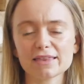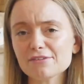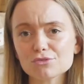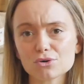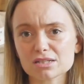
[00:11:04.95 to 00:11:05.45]

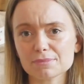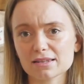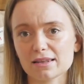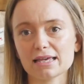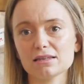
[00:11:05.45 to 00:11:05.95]
They've got
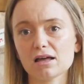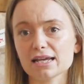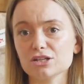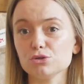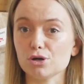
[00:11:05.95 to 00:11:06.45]
something that they
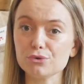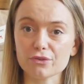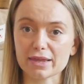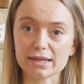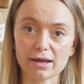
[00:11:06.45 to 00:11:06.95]
like and you know
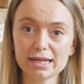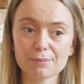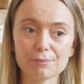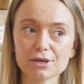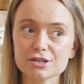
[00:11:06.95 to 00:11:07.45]
that they
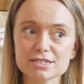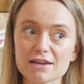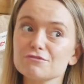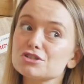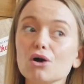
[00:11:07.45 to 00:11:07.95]
like because
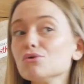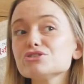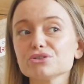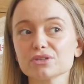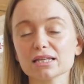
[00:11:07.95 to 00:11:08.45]
they've
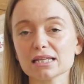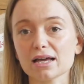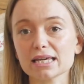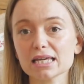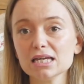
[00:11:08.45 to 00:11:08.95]
told you that they
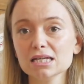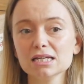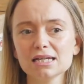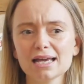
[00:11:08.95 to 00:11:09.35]
like it.